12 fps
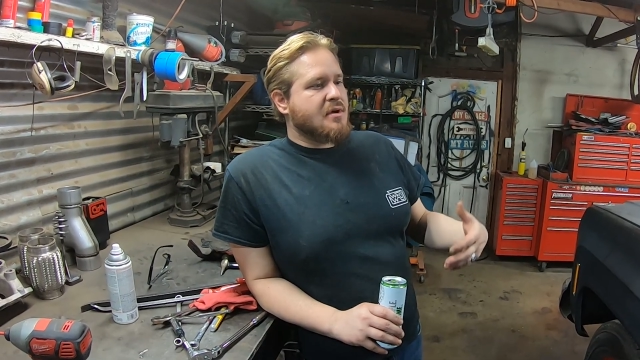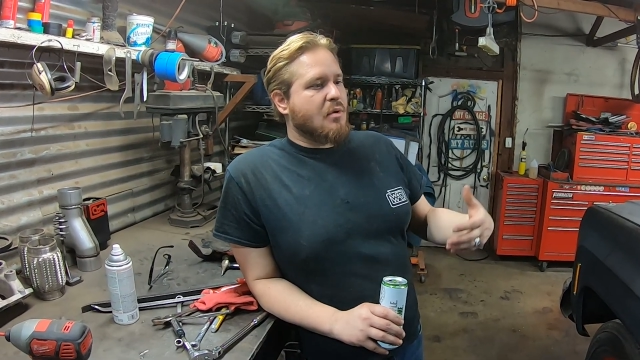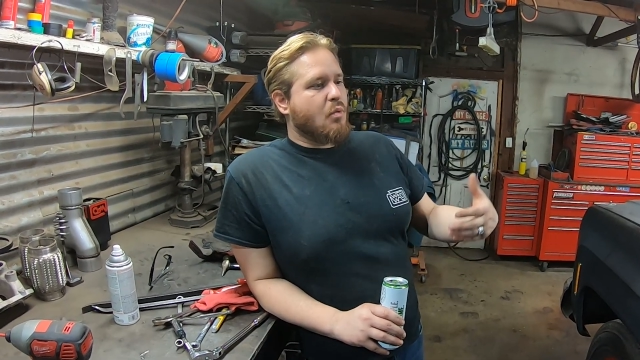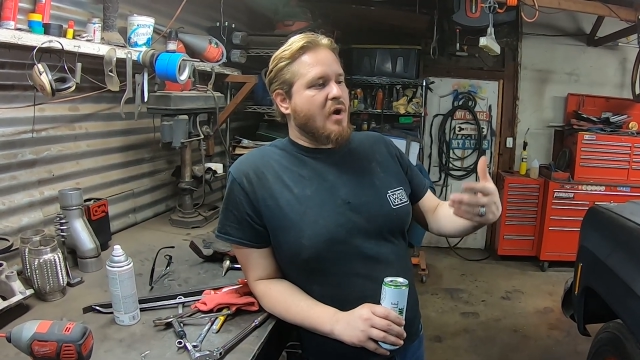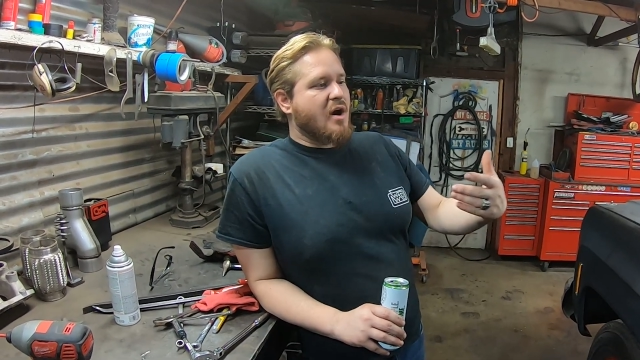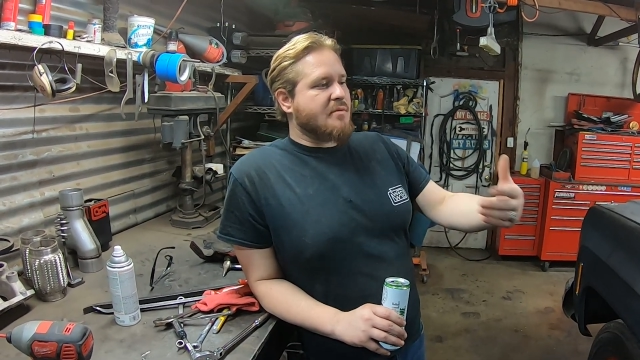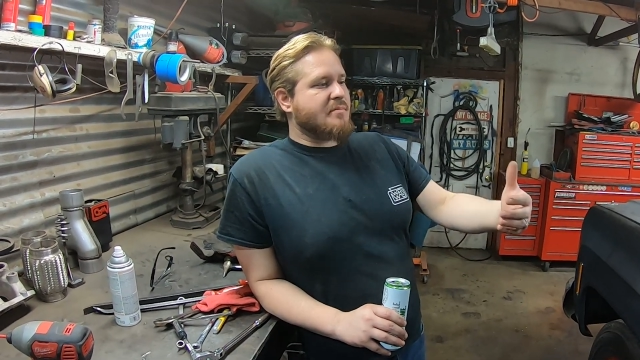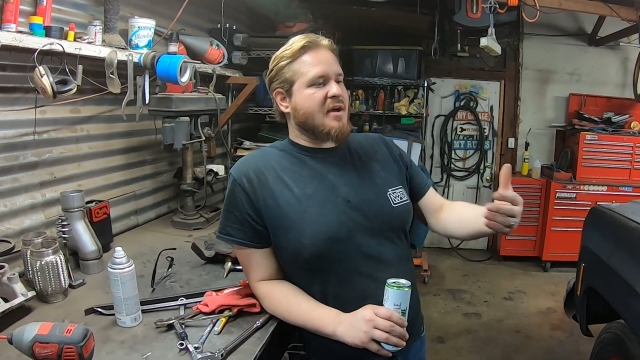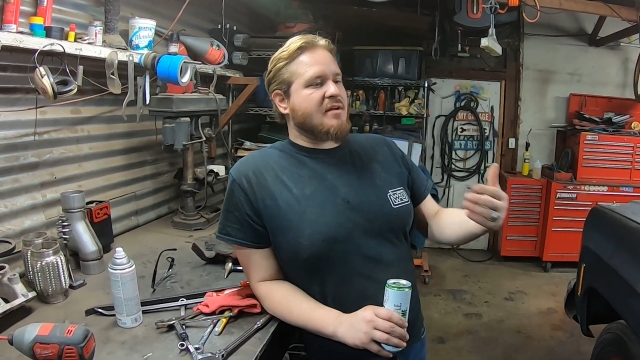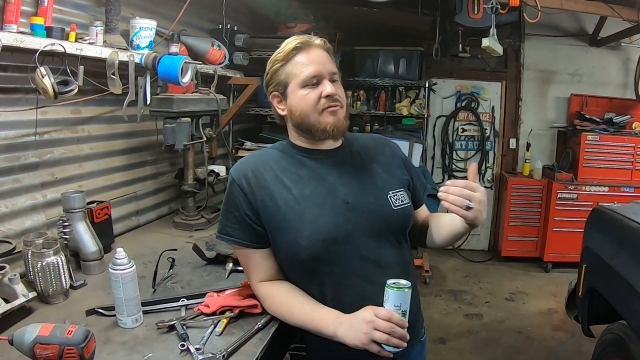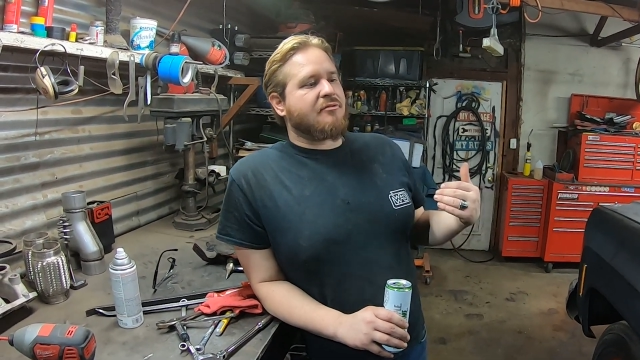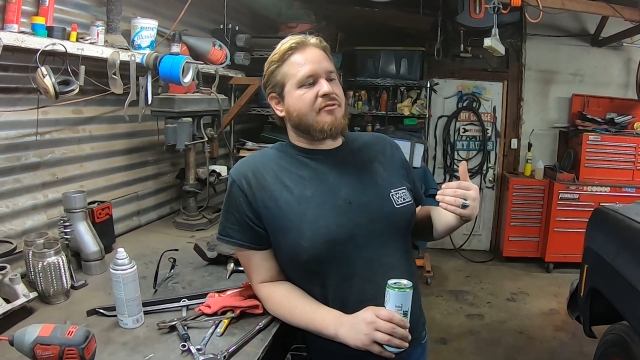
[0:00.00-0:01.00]
where
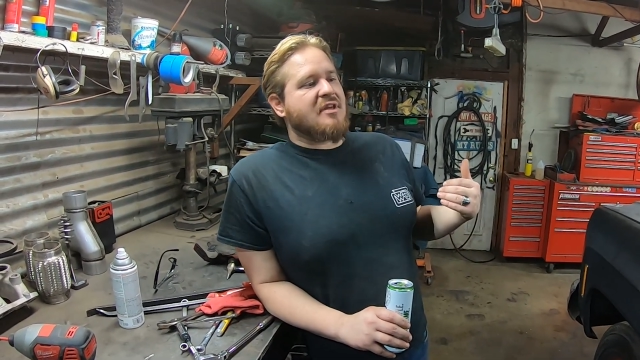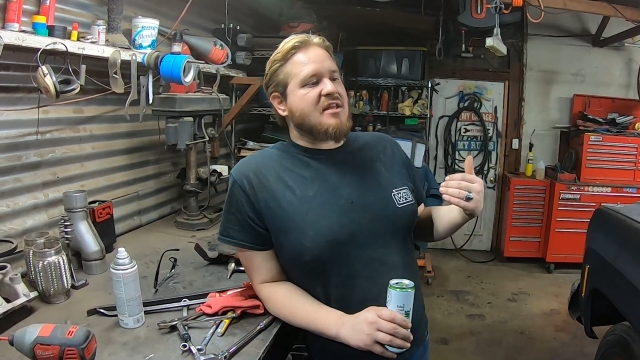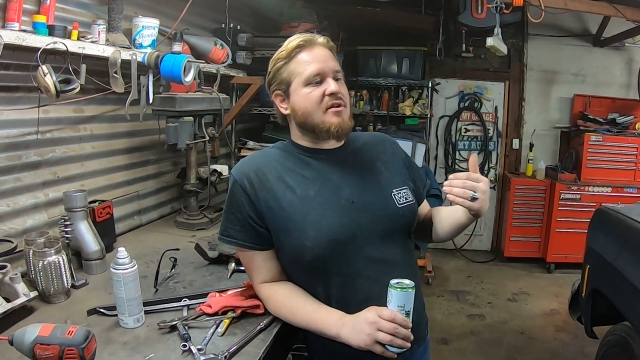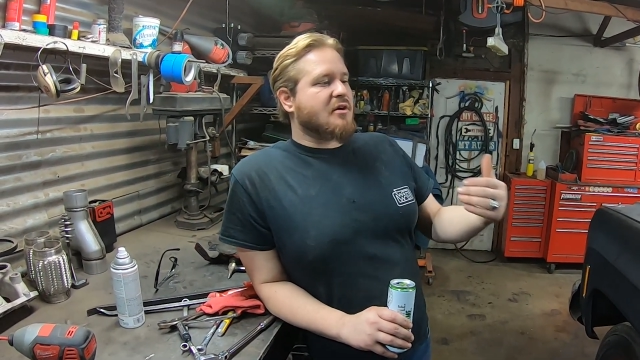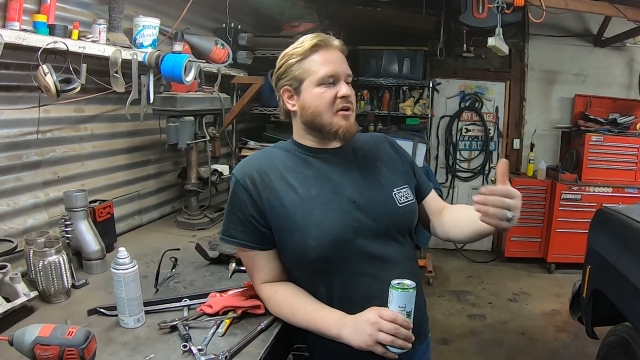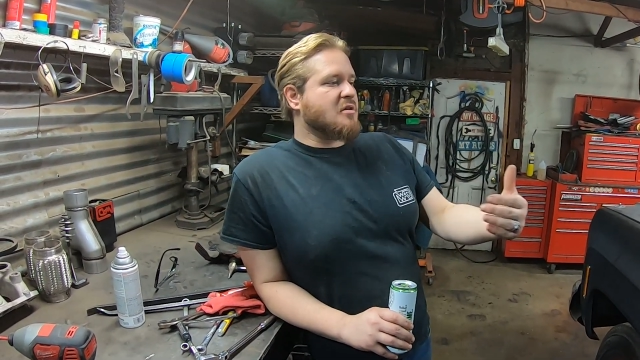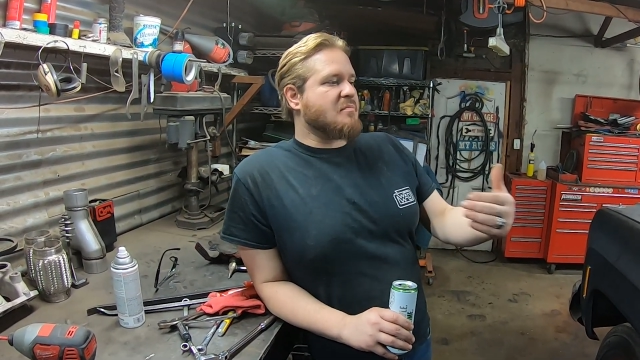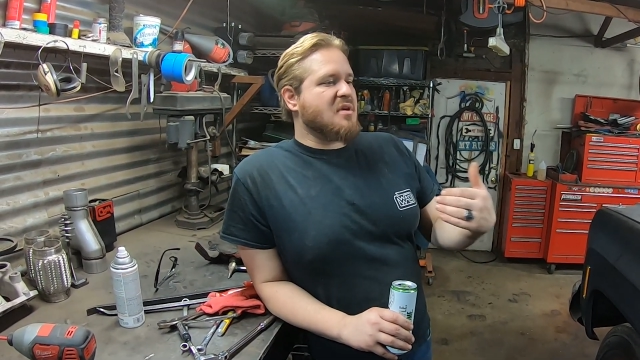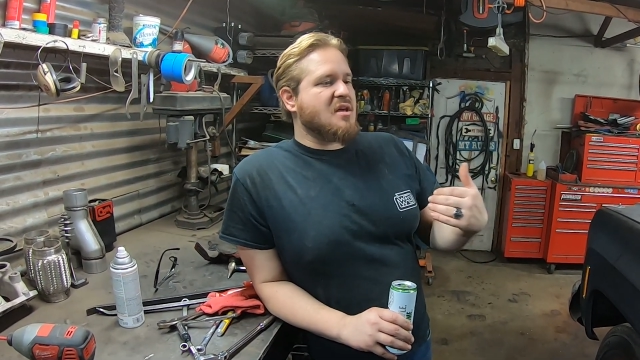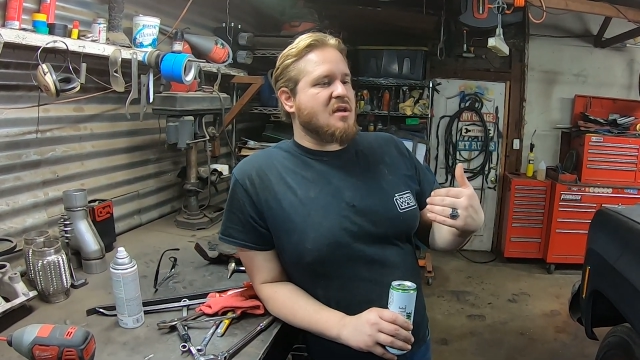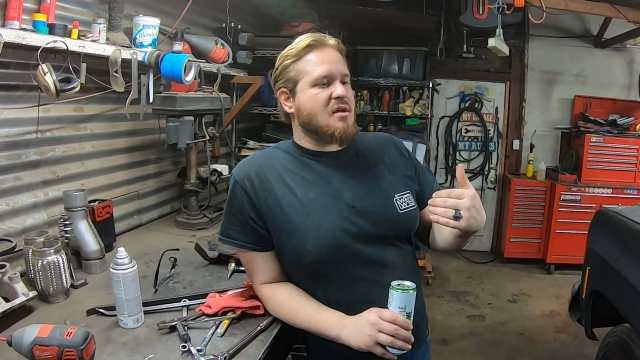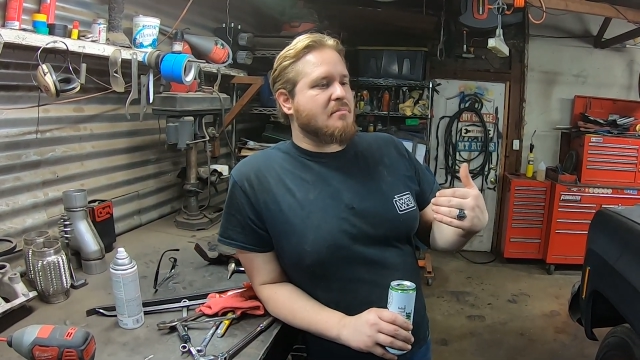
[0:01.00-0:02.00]
my feet are going to
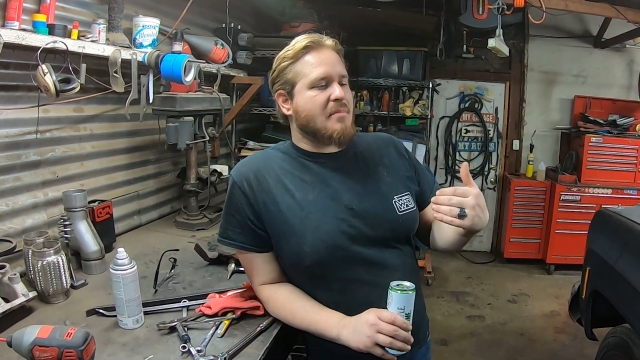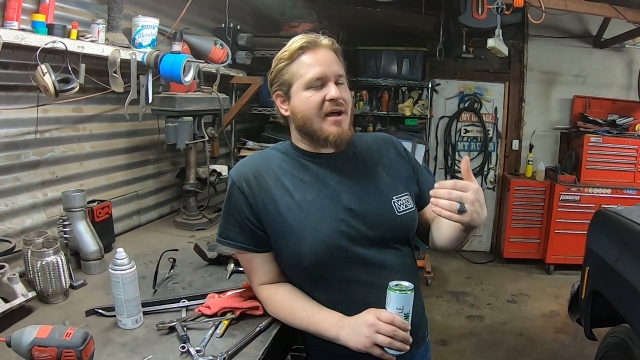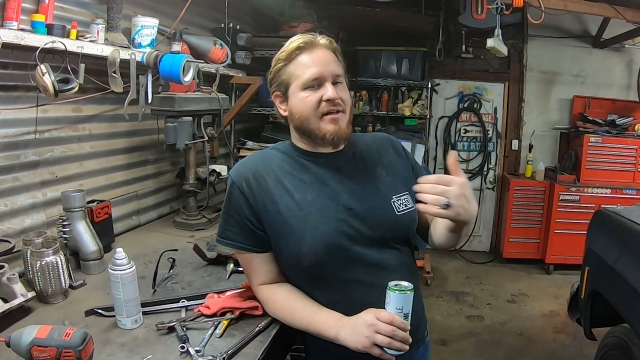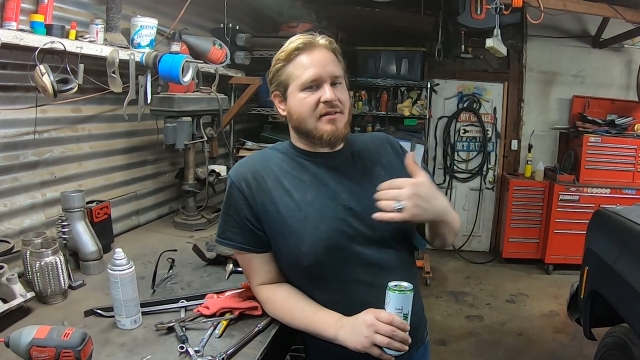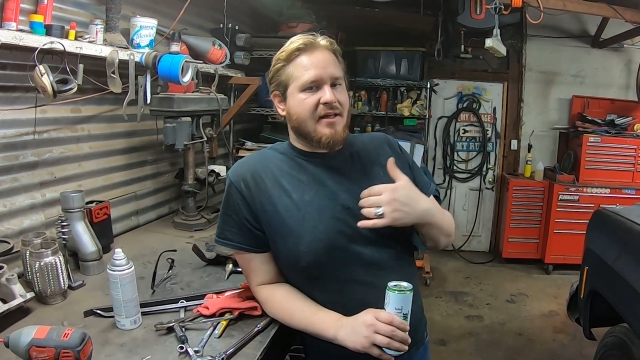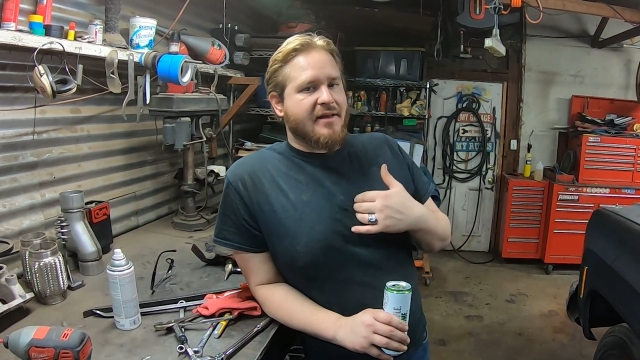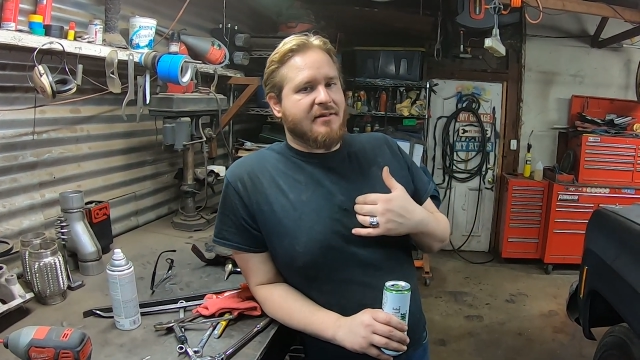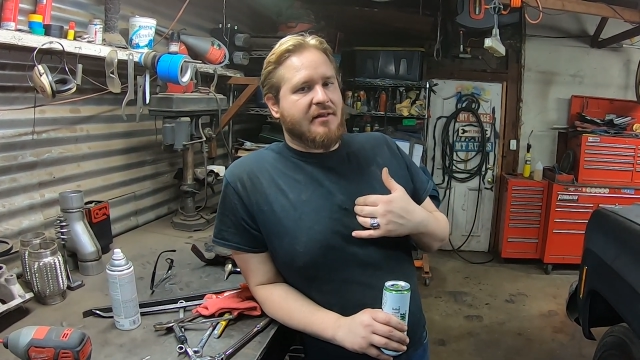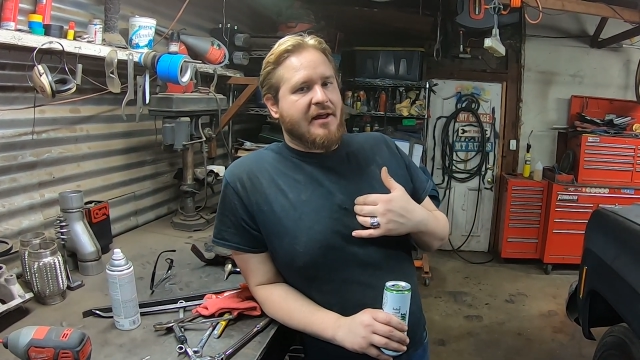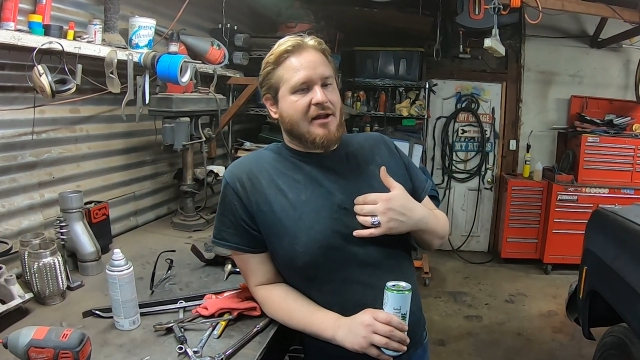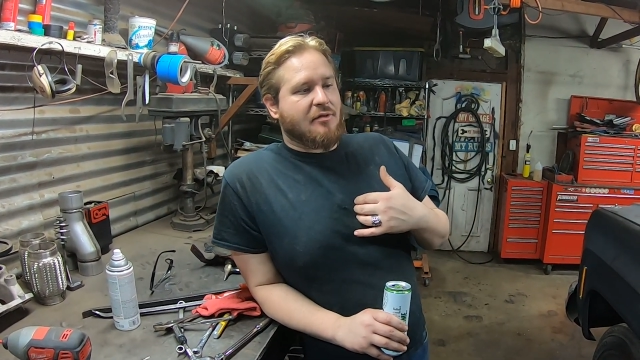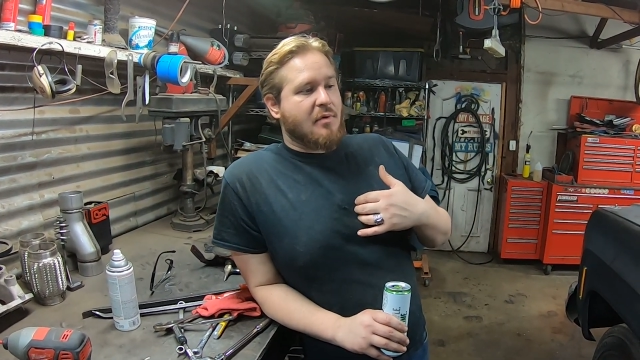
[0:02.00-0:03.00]
be, my leg
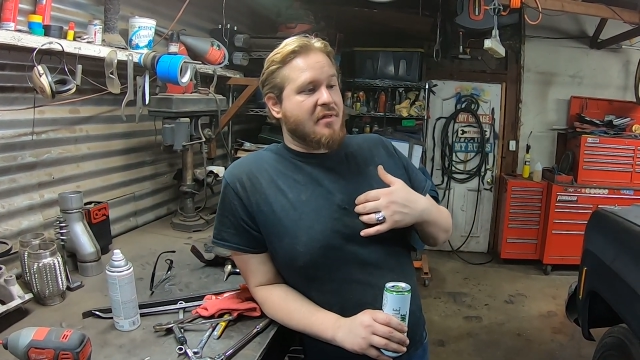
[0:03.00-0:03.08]
length,